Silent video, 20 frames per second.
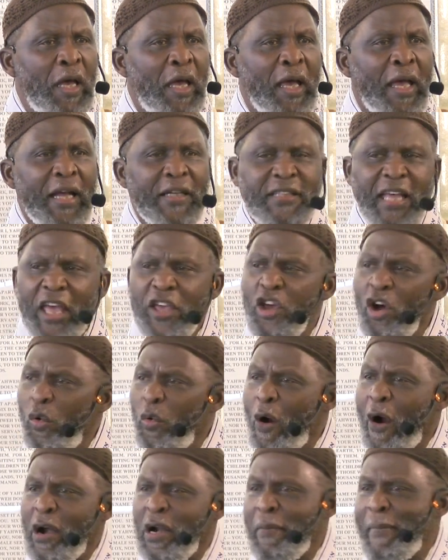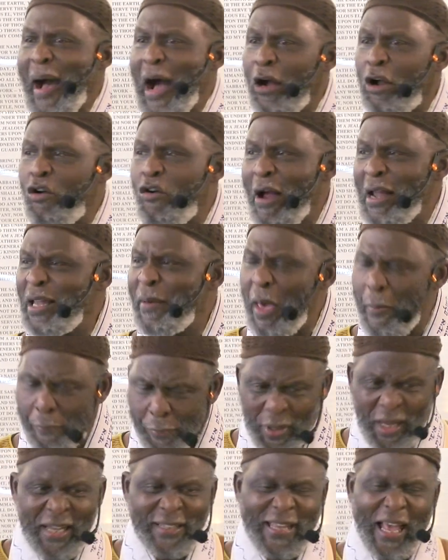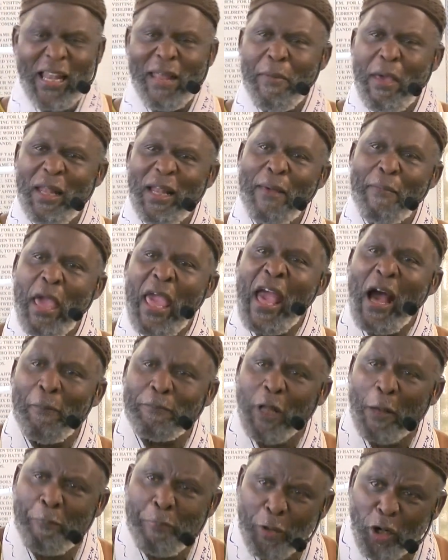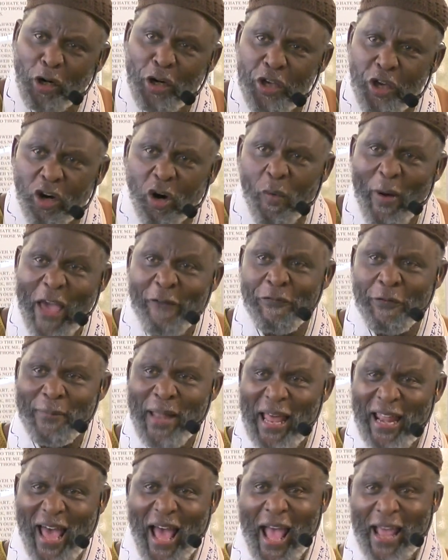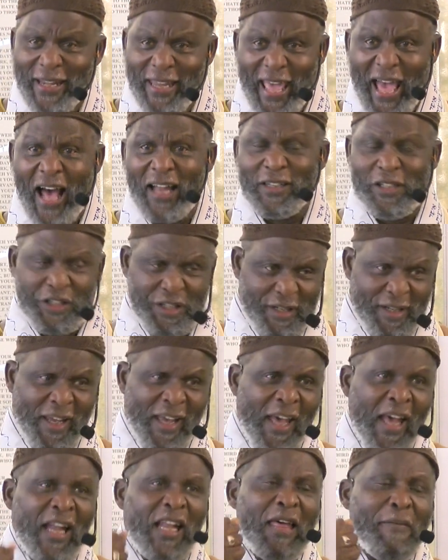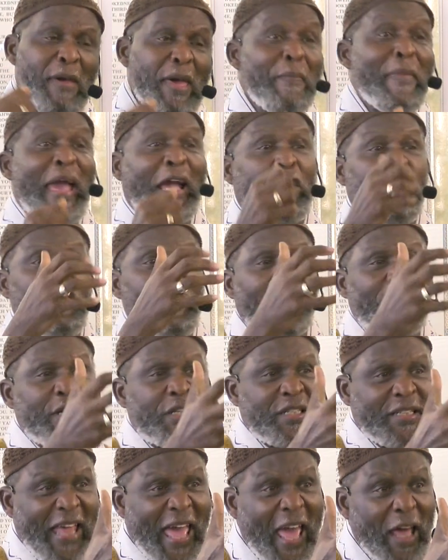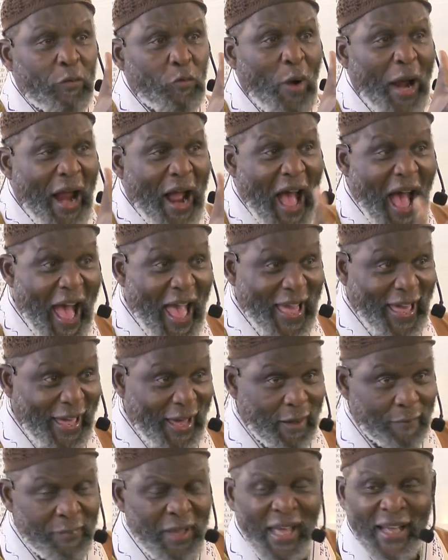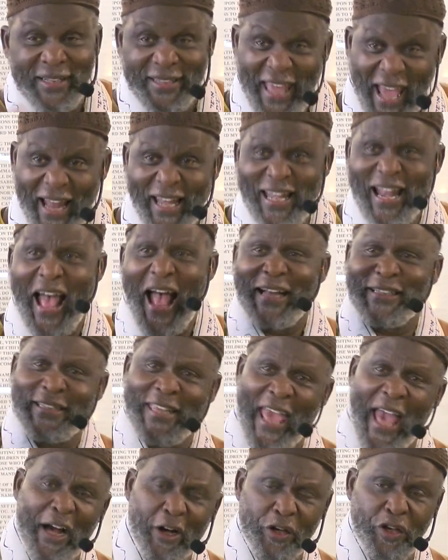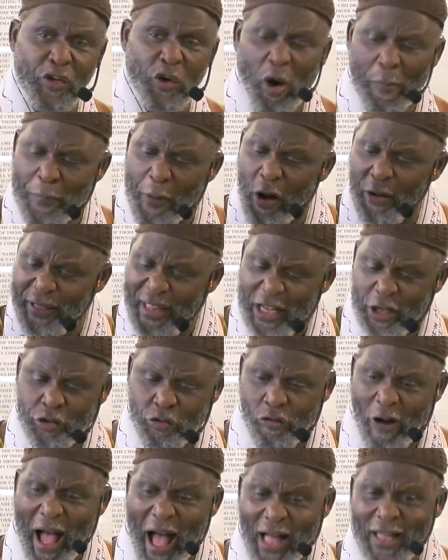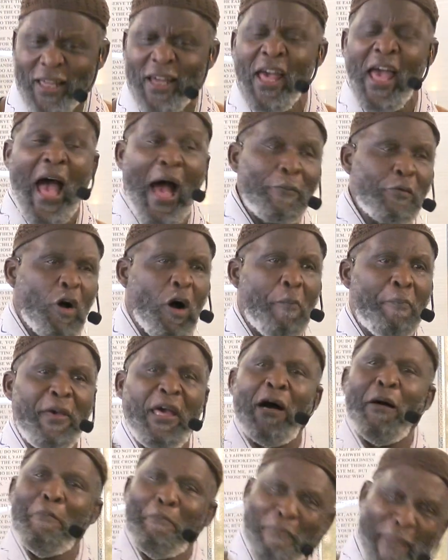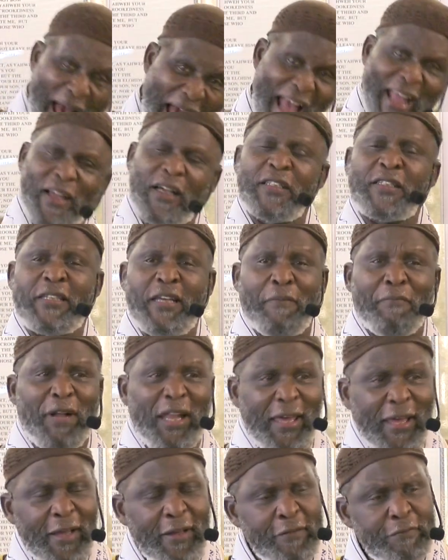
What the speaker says: He said, you're worrying about Christ. Let me help to pull you away from that ideology. Let me make you understand where I am. Didn't I tell you upon this rock I'm going to build my assembly?